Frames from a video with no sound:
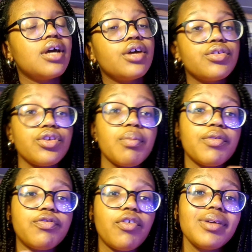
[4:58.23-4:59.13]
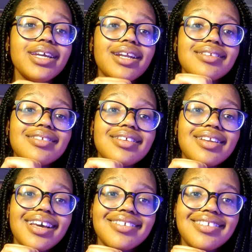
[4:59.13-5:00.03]
So before we get into the
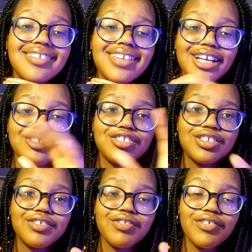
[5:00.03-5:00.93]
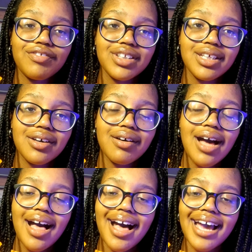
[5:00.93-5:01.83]
next section of the video,
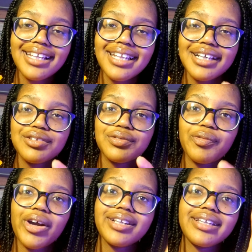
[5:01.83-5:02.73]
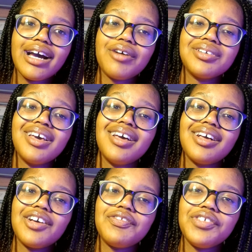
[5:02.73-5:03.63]
I'd like to run down
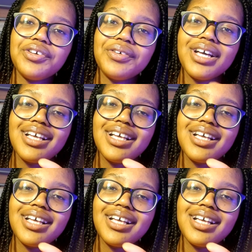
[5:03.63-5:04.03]
a few